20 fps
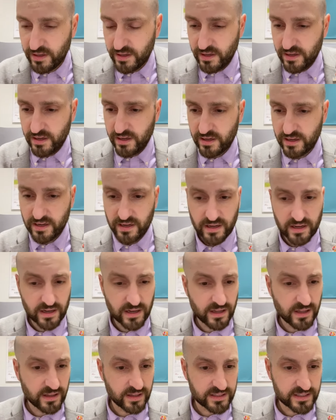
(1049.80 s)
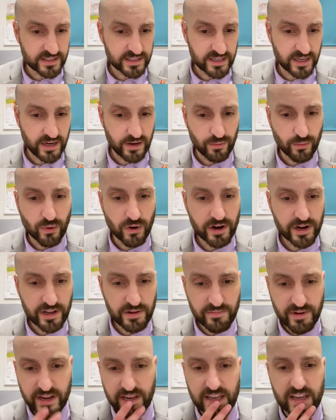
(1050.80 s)
Let's see. Warning you
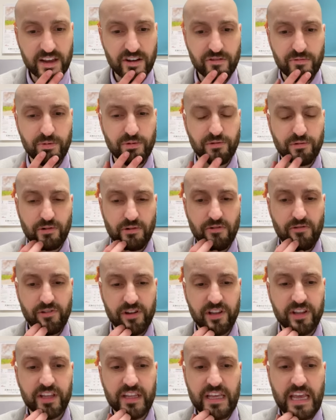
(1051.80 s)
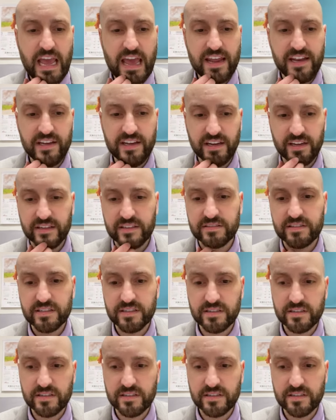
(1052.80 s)
might give before revealing the endings.